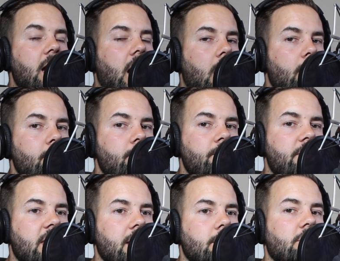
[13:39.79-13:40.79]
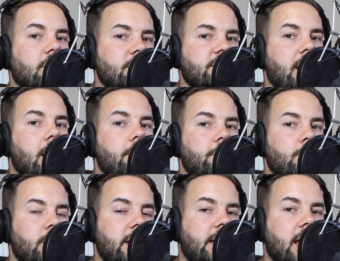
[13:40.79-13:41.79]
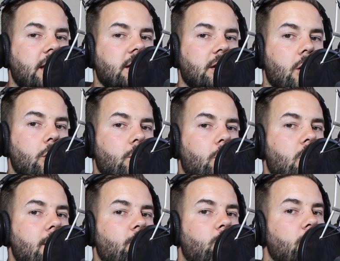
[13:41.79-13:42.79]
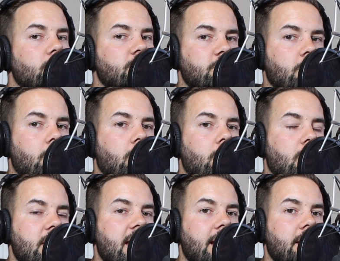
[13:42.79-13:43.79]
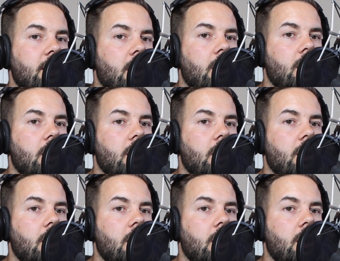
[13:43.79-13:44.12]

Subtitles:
They were on sale over the weekend at the Warhammer World store, and then